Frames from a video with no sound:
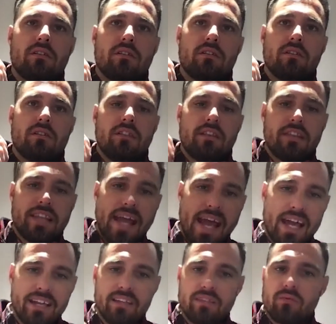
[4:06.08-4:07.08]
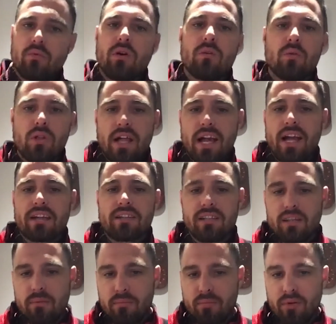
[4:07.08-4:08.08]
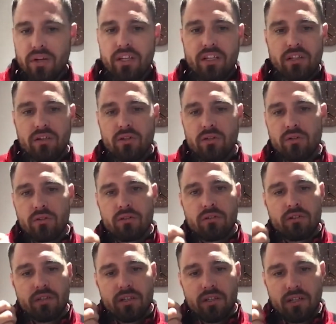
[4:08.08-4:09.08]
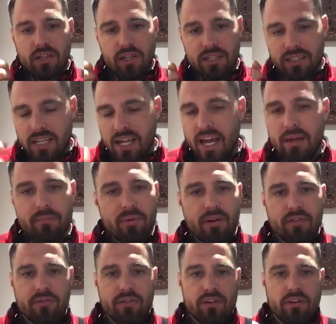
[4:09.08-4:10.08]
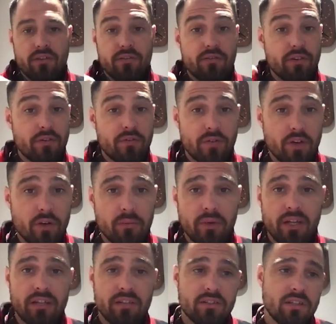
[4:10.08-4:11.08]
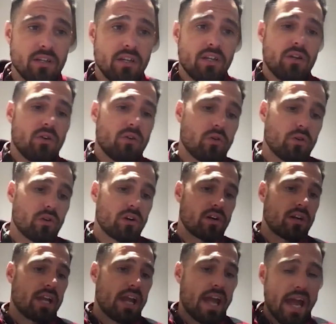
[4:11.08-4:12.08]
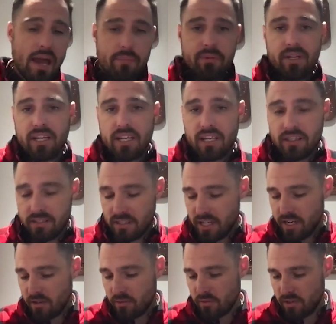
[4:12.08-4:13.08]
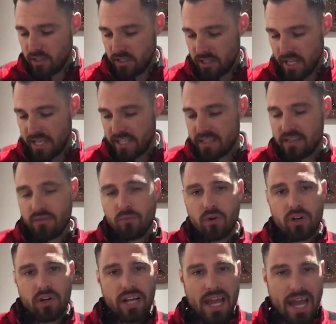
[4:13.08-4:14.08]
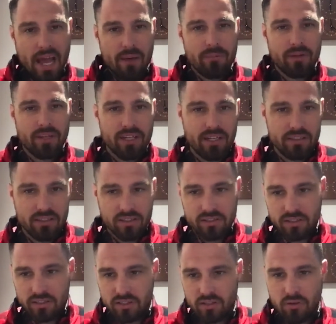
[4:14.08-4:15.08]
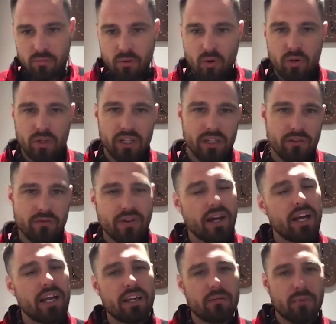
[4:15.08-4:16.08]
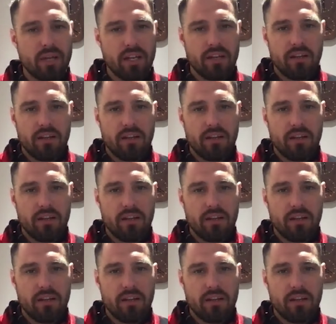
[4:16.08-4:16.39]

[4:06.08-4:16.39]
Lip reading: That is what will actually bring you a type of fulfillment or happiness. And I don't really like the word happiness because it's so poorly defined, but